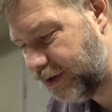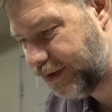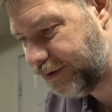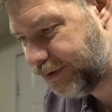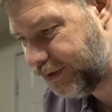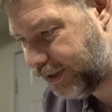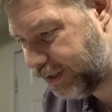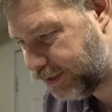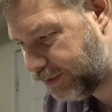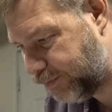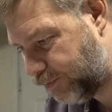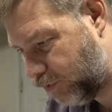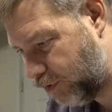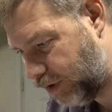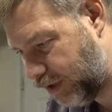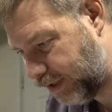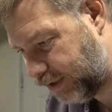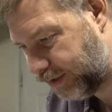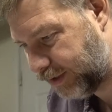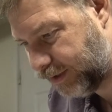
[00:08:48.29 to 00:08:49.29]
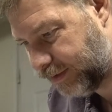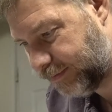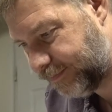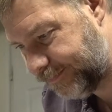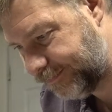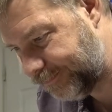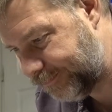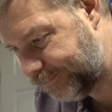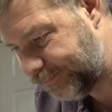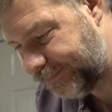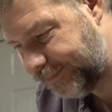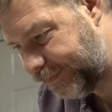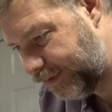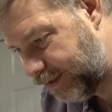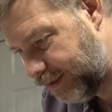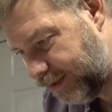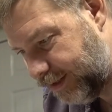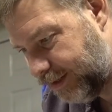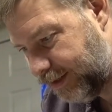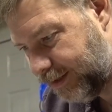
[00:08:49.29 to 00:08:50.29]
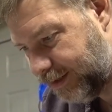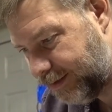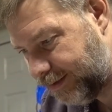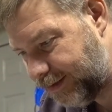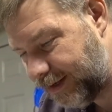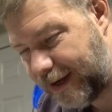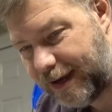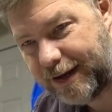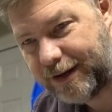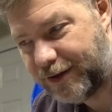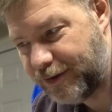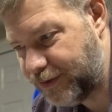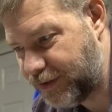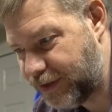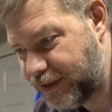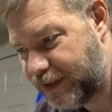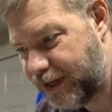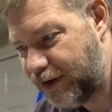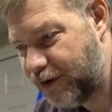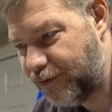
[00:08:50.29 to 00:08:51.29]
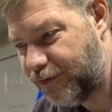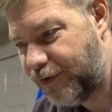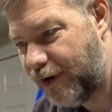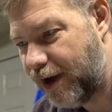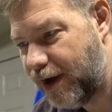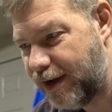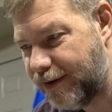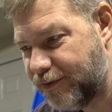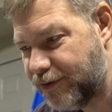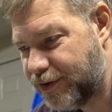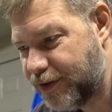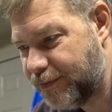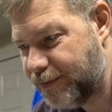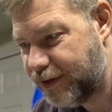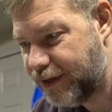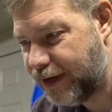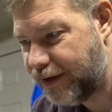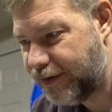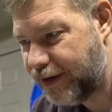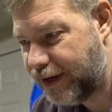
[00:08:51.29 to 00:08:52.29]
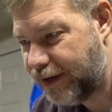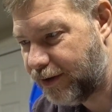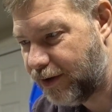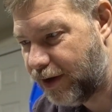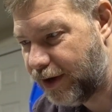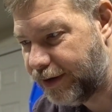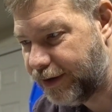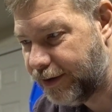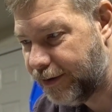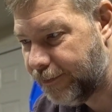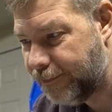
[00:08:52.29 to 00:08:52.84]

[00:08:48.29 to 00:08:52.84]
I think it's more like the 6805 or something down that line.